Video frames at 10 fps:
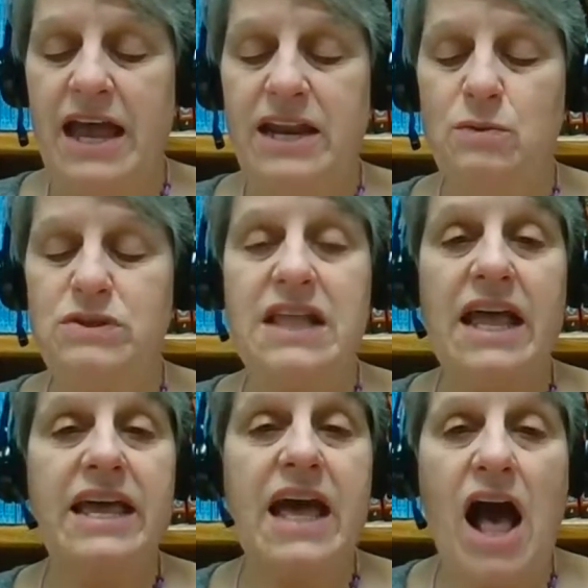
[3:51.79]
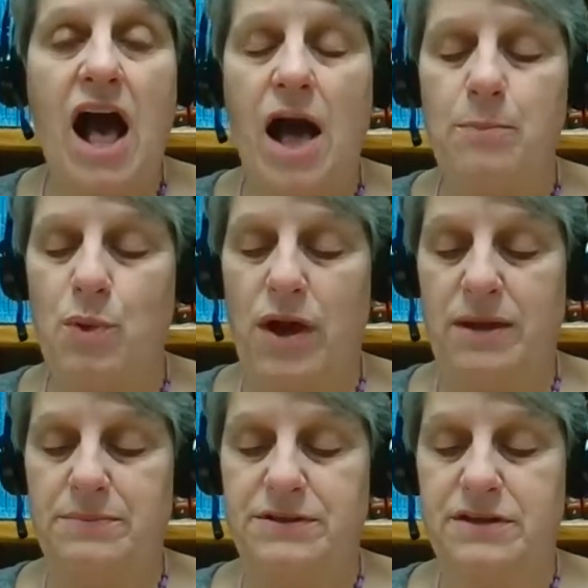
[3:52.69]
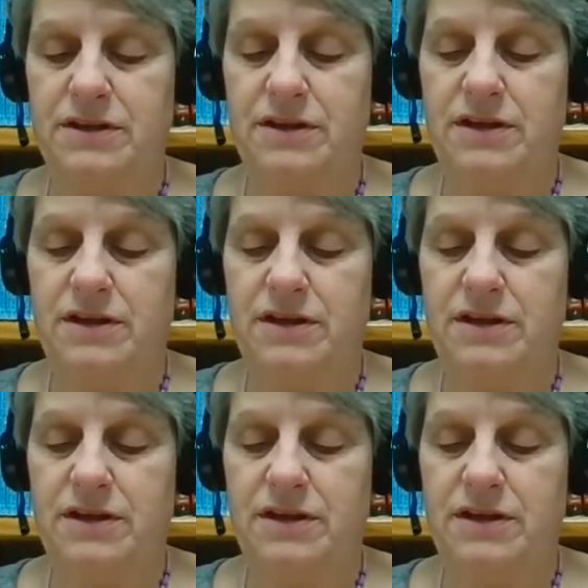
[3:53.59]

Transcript: and it was like cobwebs.